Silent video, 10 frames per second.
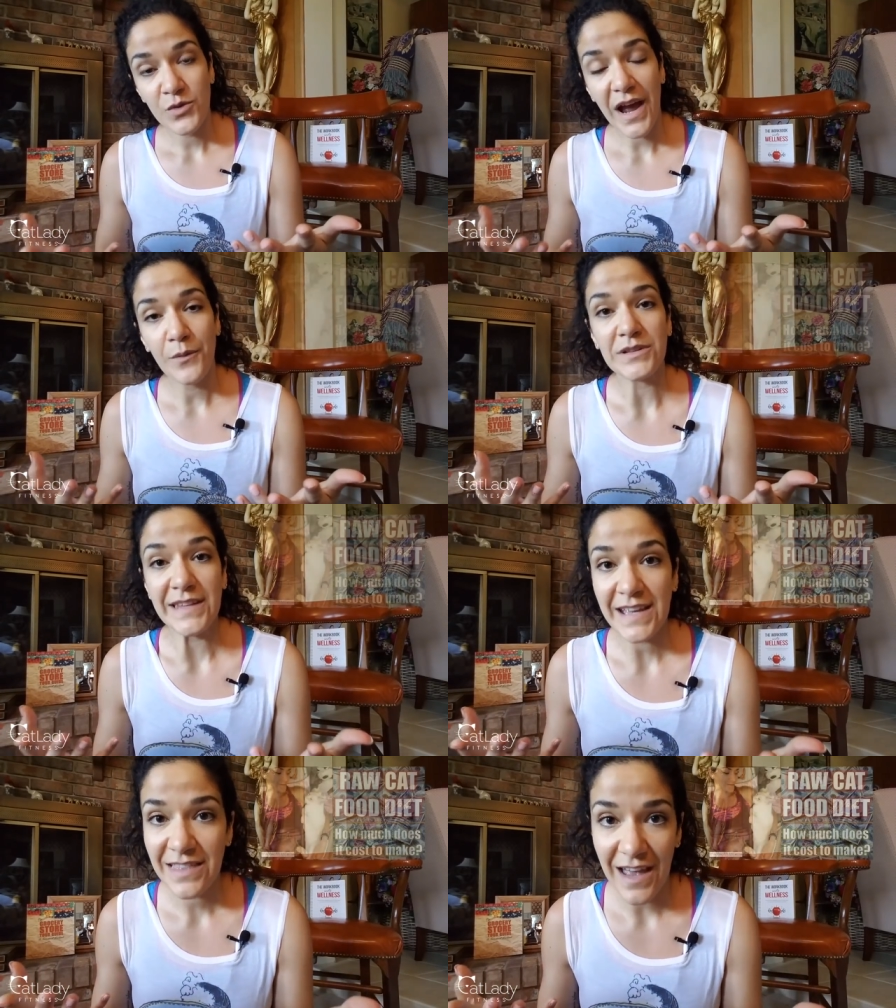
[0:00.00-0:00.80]
I will
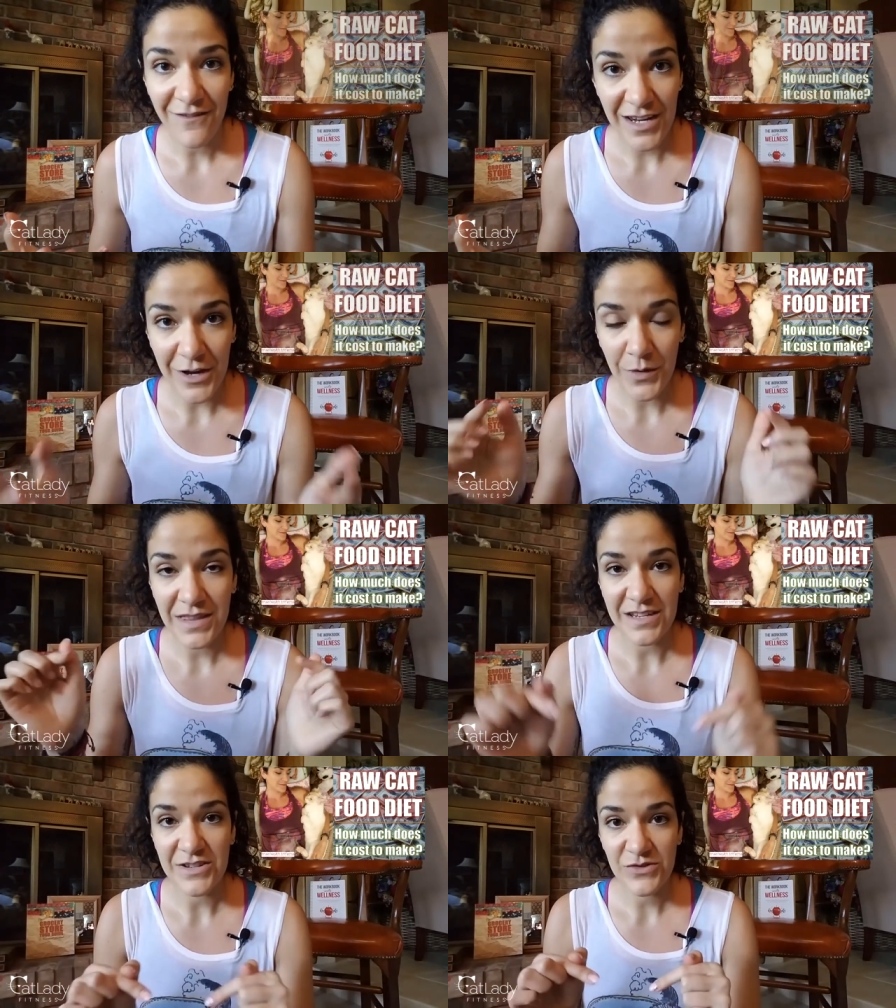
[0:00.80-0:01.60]
link that video in the
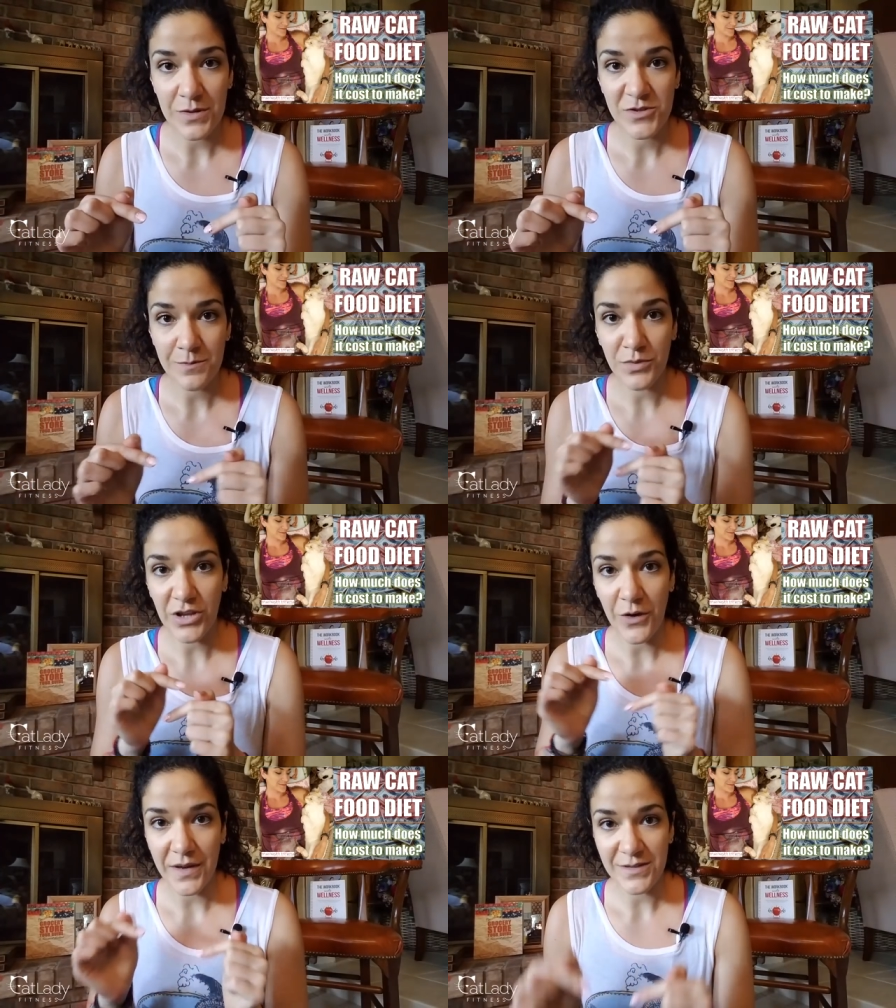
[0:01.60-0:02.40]
description below as